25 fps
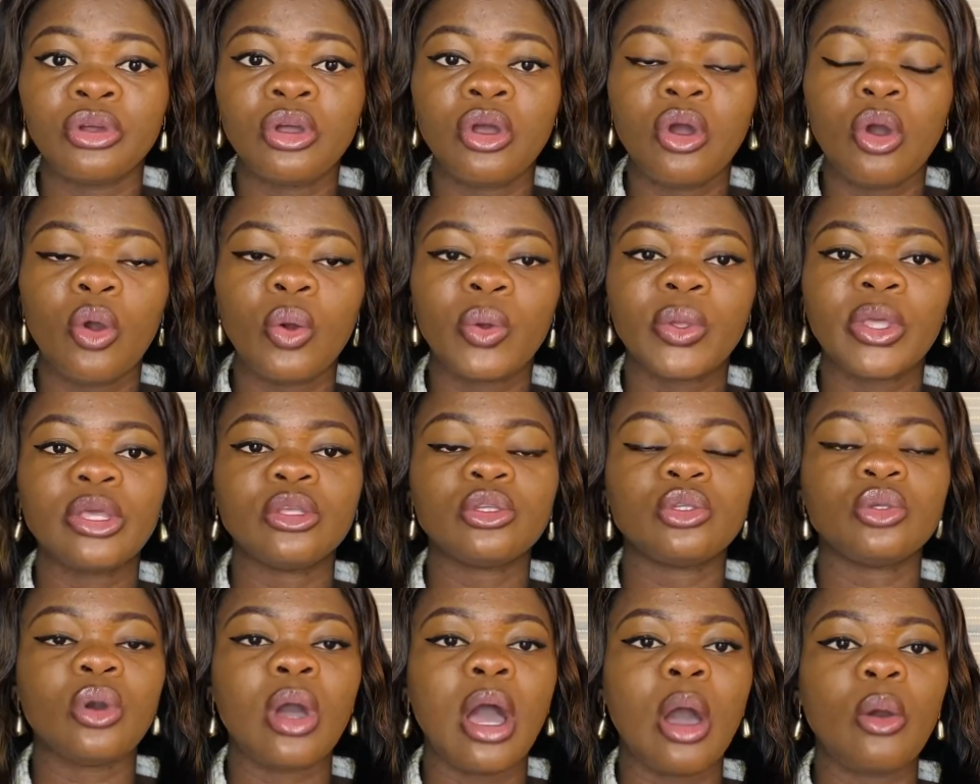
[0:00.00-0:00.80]
Okay,
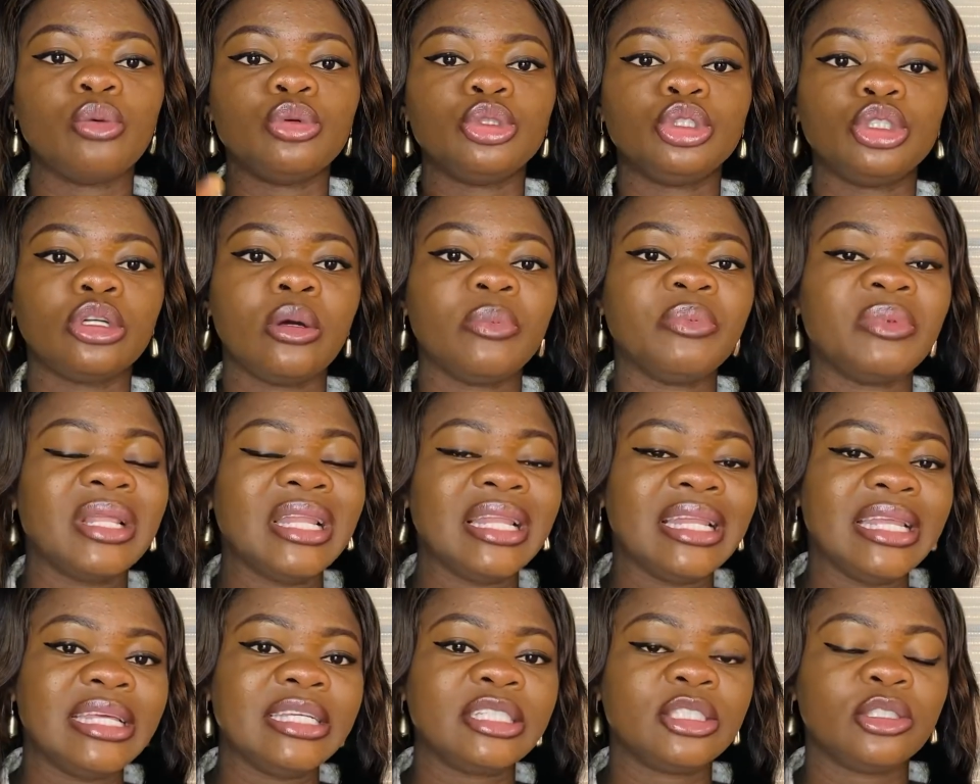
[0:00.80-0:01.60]
so I will drop the
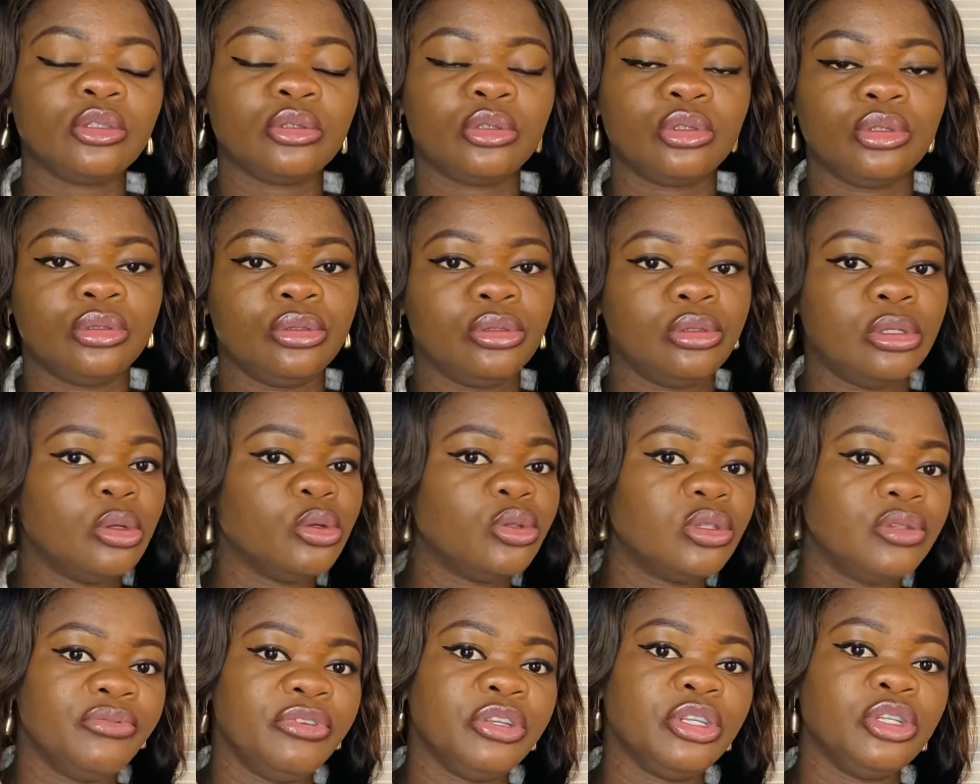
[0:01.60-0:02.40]
links to those
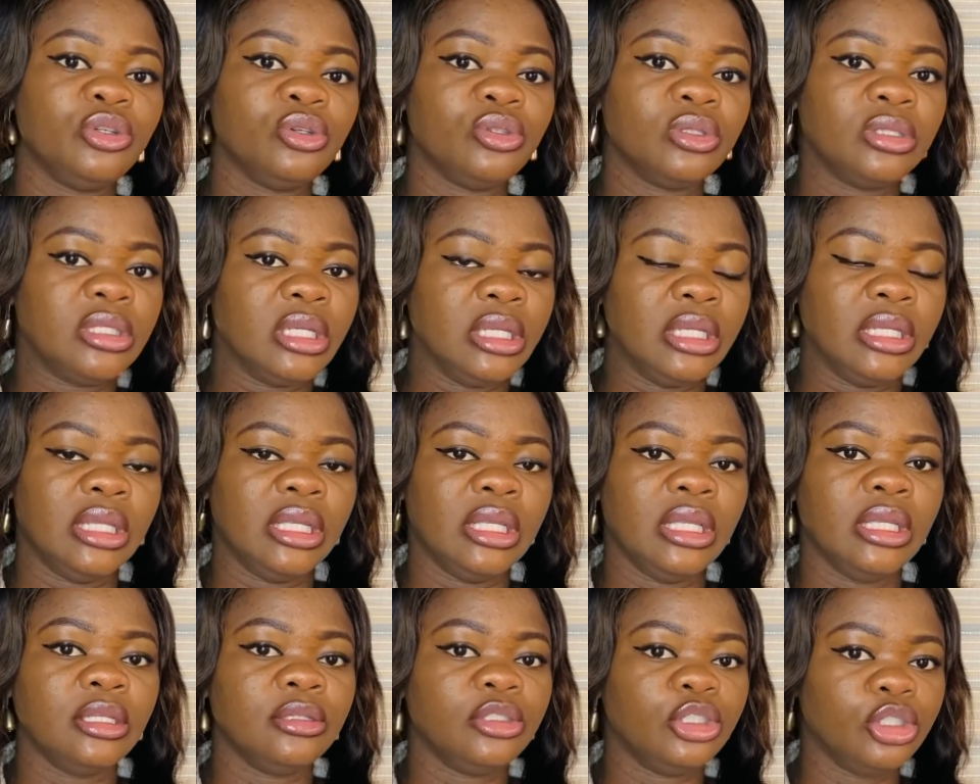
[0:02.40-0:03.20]
videos in
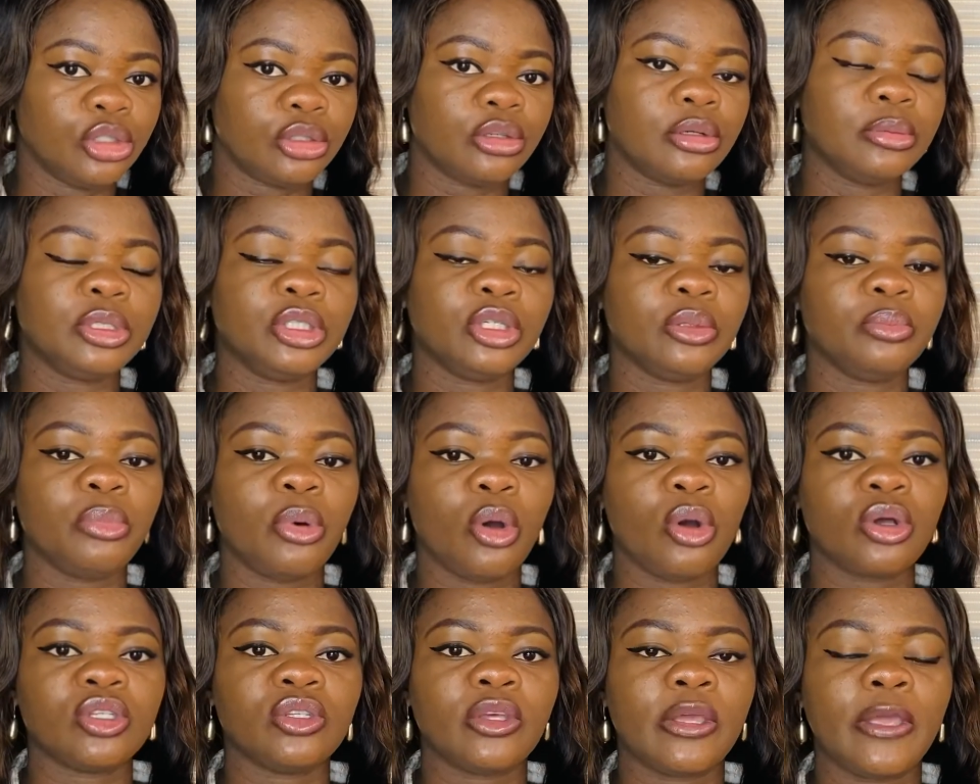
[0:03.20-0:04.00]
the description
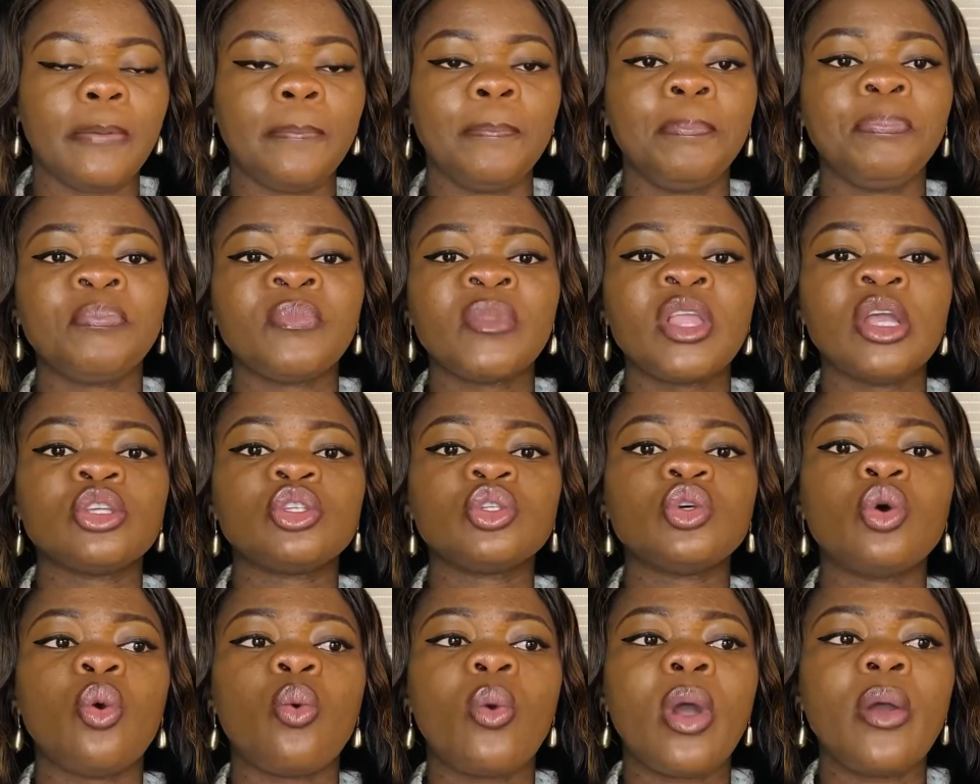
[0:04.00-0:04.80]
box. Okay,
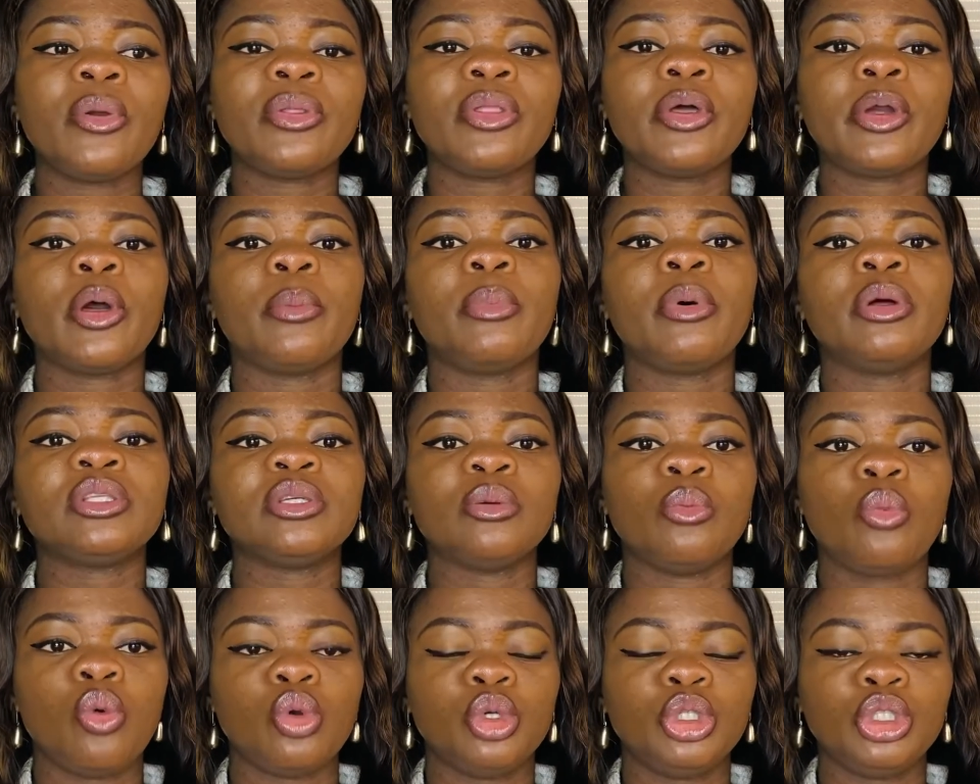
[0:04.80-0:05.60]
so when we talk about a
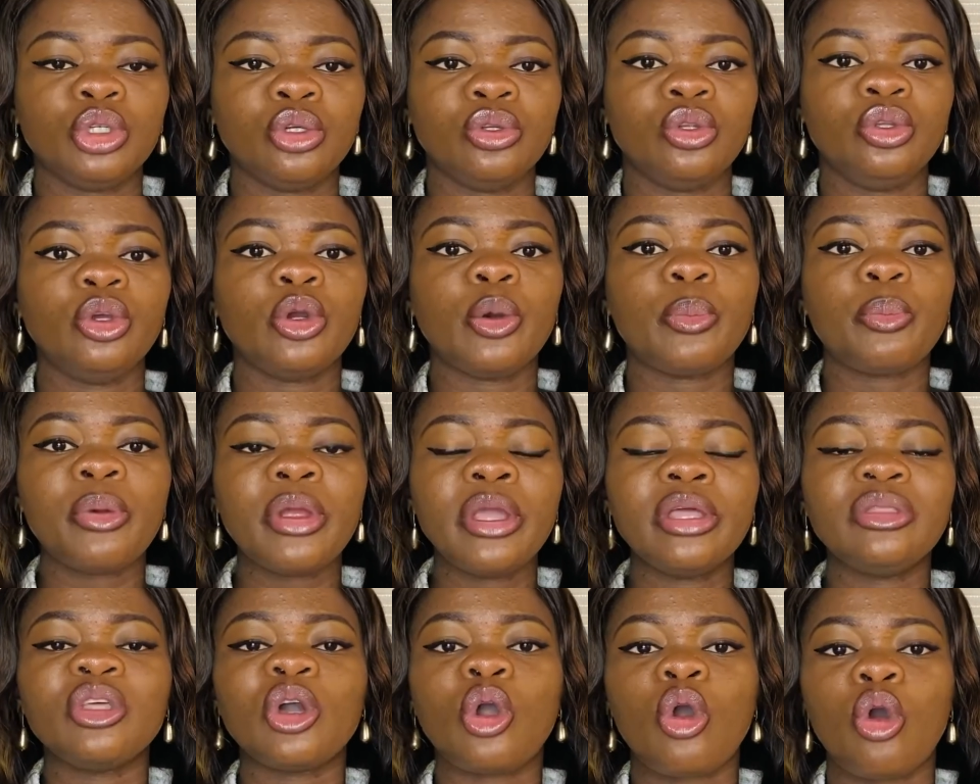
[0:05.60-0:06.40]
motion, you're praying
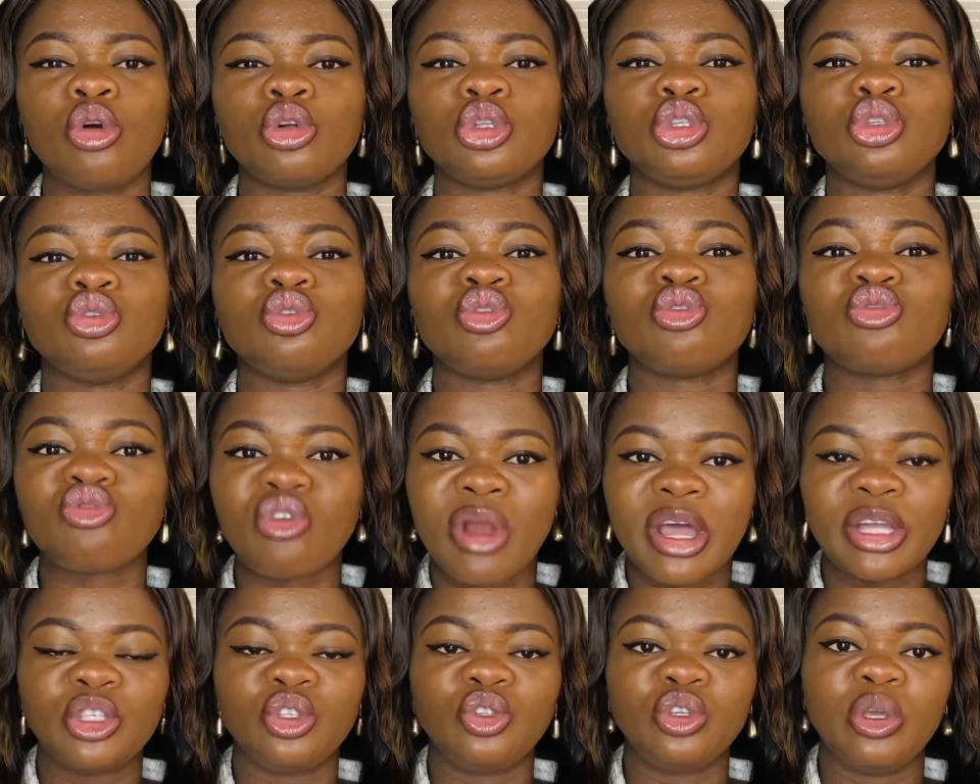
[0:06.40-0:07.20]
the court to
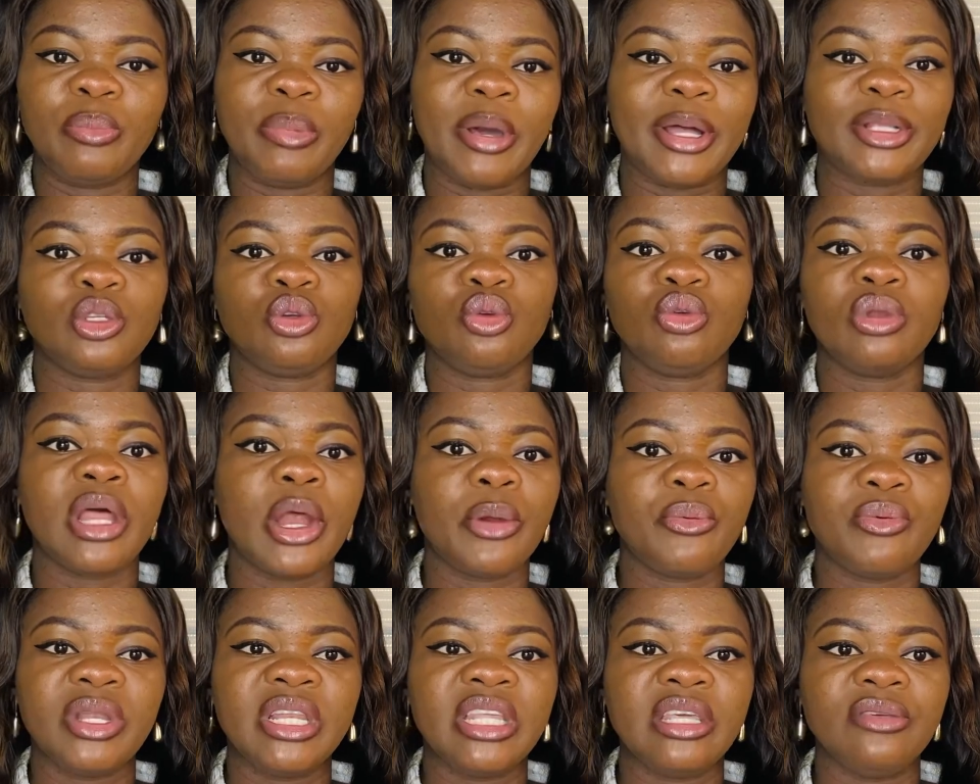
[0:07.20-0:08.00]
grant you a particular
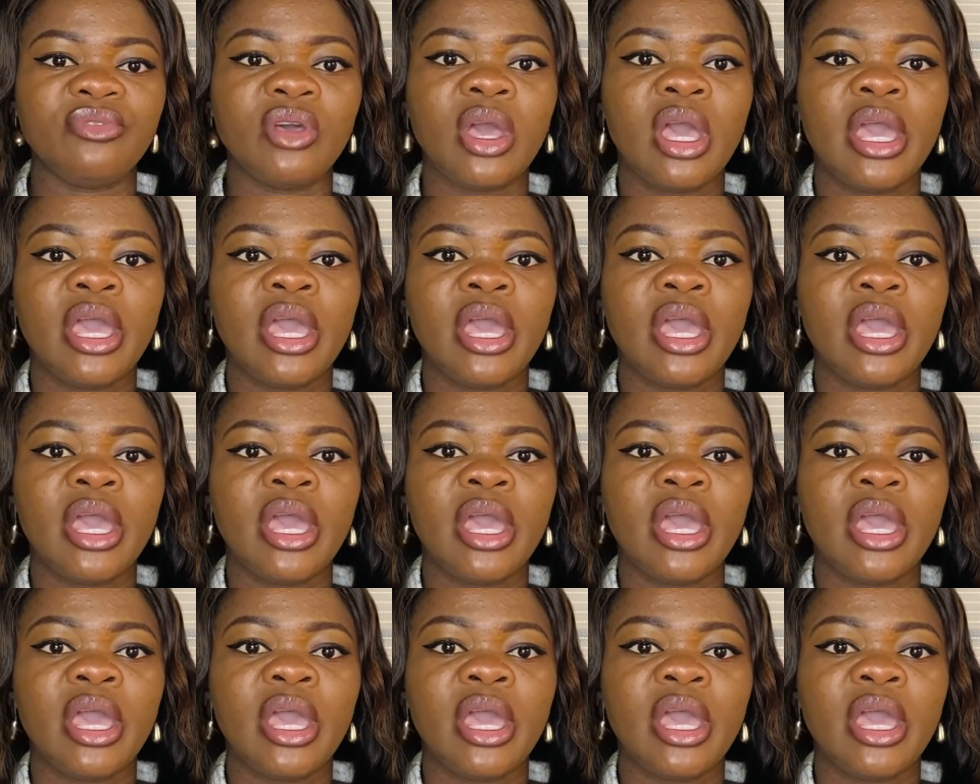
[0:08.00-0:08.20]
relief.